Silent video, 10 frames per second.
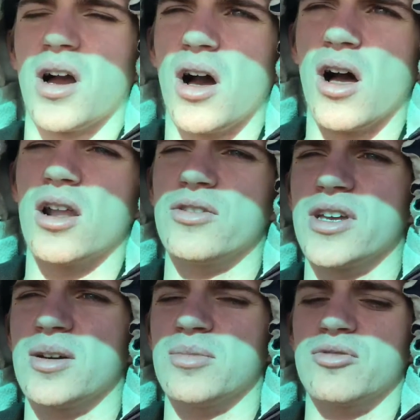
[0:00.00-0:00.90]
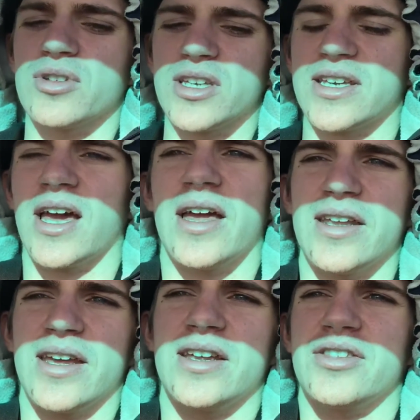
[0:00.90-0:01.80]
I don't think I'm gonna really get
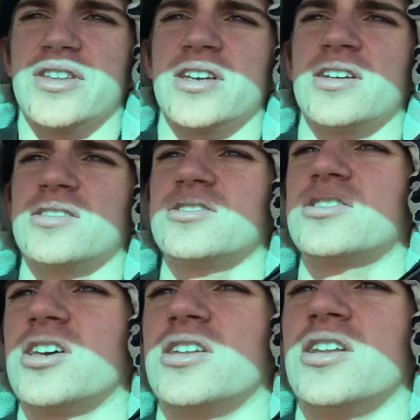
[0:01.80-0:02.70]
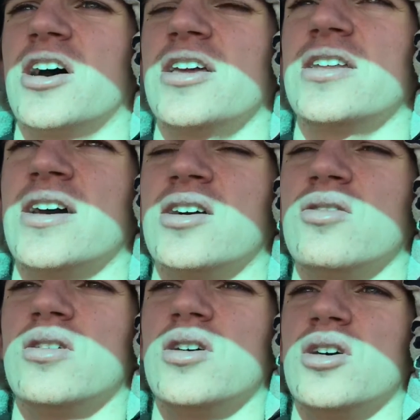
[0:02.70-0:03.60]
into anything tonight now,